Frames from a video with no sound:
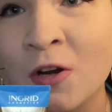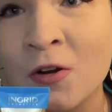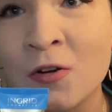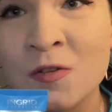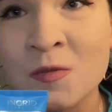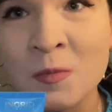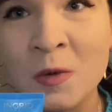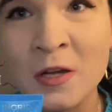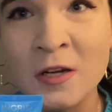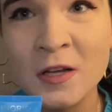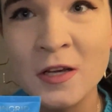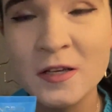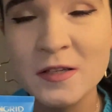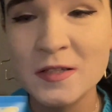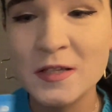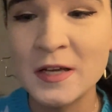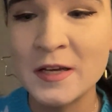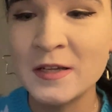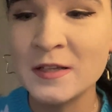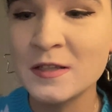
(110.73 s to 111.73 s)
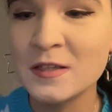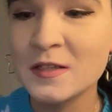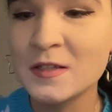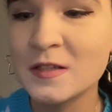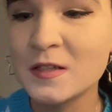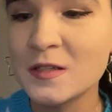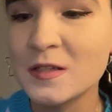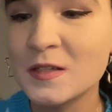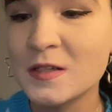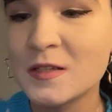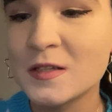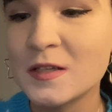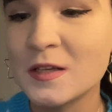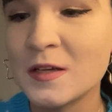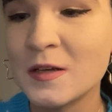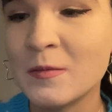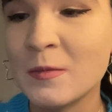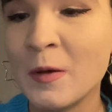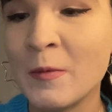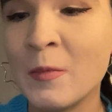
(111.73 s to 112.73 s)
Cosmetics, and this is
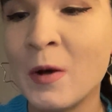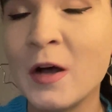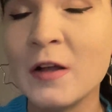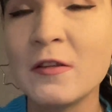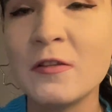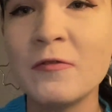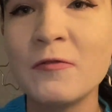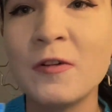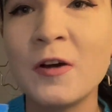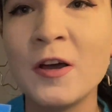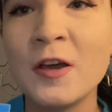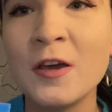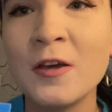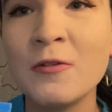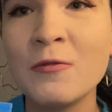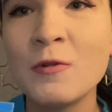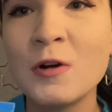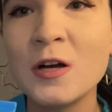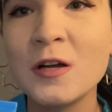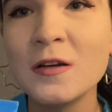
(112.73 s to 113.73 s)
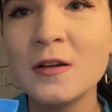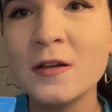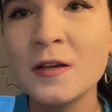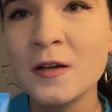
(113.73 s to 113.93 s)
a mattifying one,